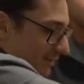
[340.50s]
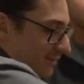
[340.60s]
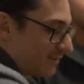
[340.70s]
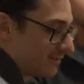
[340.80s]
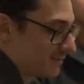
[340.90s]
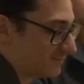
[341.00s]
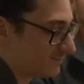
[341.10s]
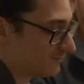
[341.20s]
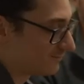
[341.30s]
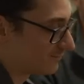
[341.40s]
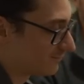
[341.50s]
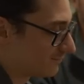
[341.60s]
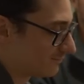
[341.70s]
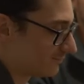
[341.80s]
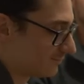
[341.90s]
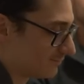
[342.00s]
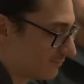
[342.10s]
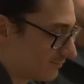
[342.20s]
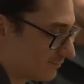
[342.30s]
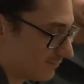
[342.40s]

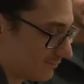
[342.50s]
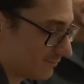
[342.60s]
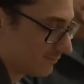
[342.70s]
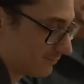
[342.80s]
This person isn't speaking.